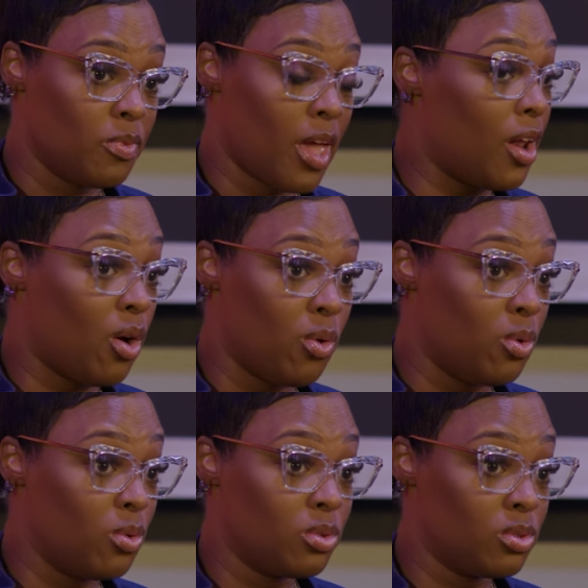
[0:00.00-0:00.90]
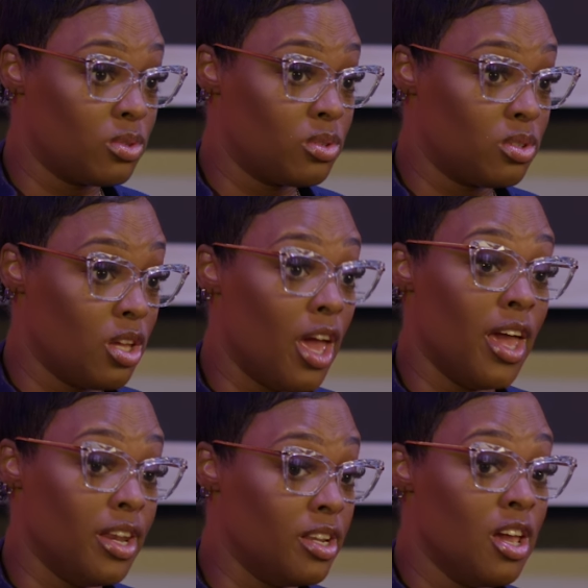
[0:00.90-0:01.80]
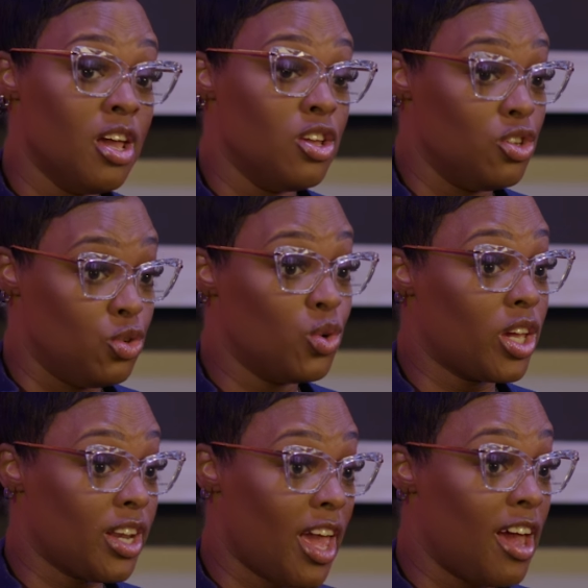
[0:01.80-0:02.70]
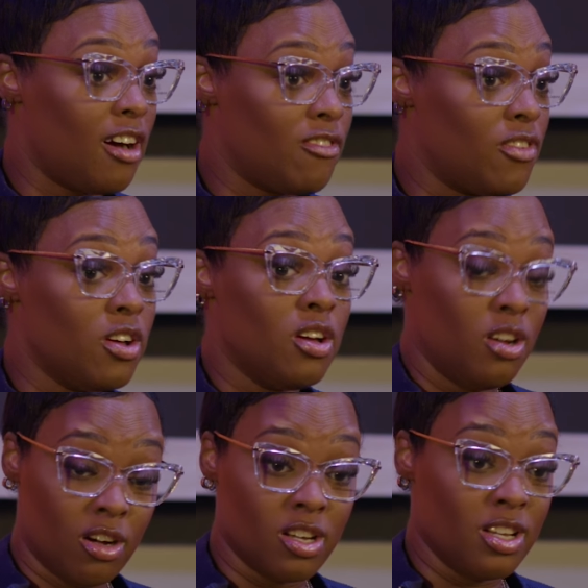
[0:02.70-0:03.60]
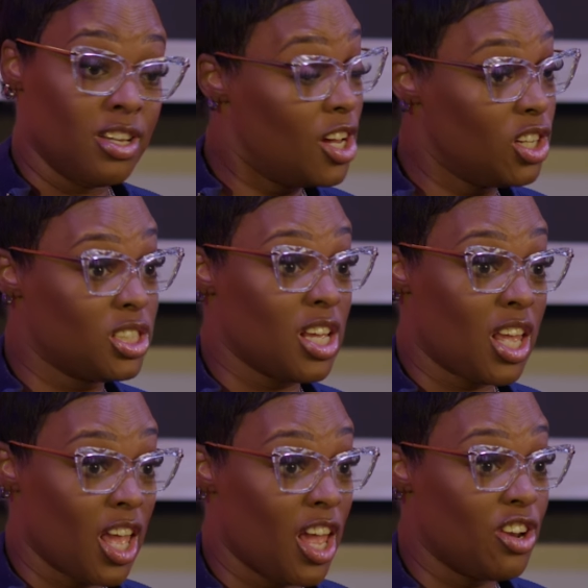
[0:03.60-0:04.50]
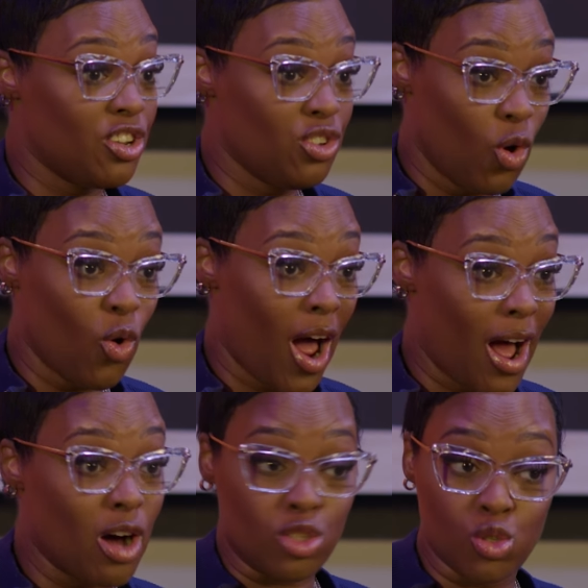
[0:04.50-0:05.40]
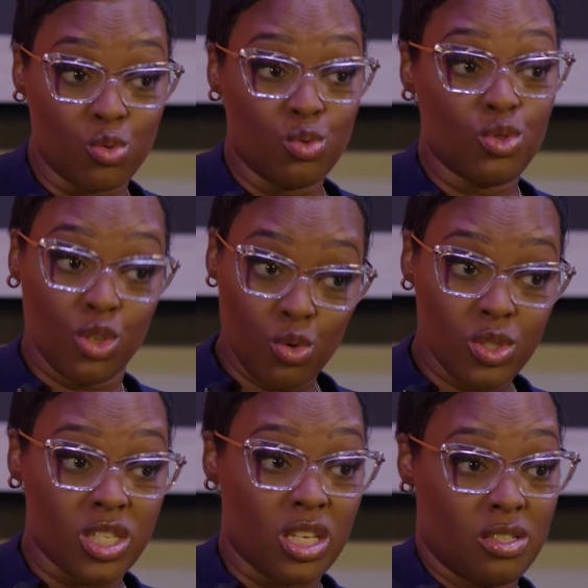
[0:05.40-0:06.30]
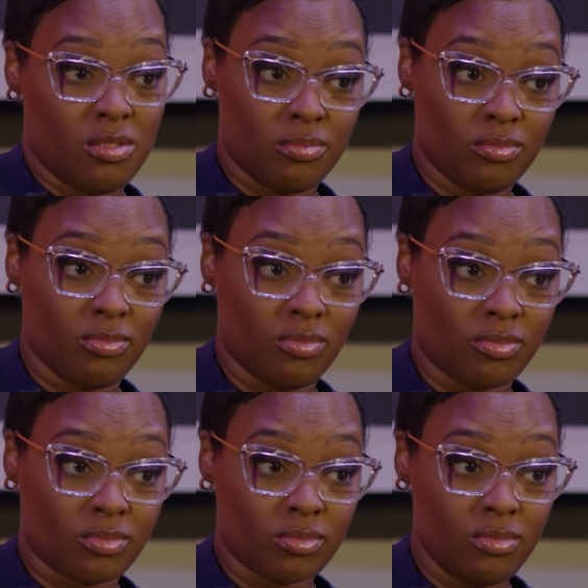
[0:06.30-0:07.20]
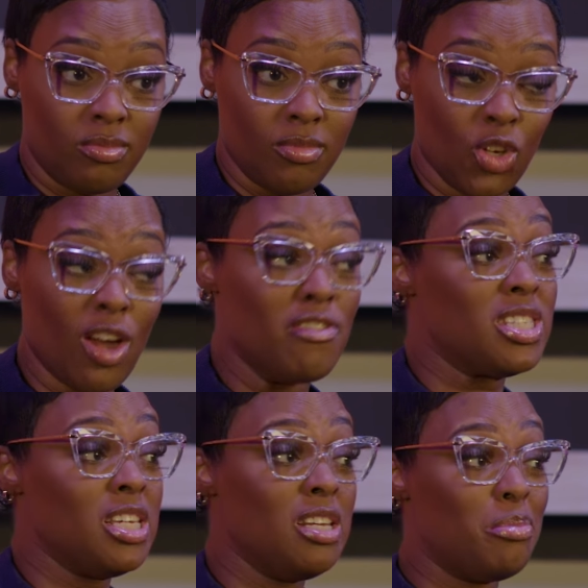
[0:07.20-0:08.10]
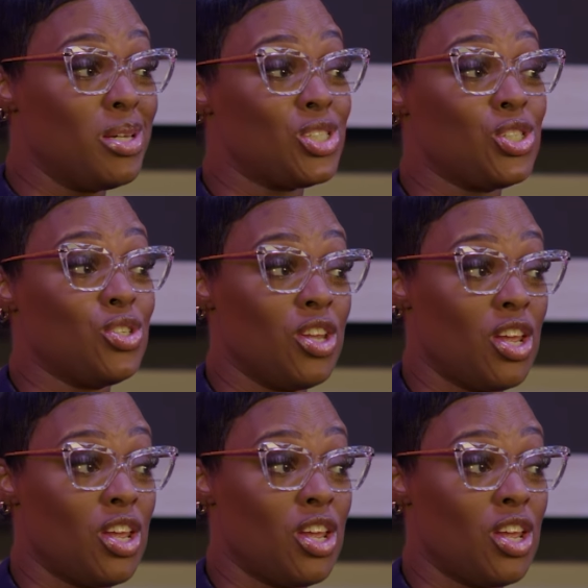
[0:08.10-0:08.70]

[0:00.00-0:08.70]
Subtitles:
And you can have a little dick and know how to use it. You ever seen a bitch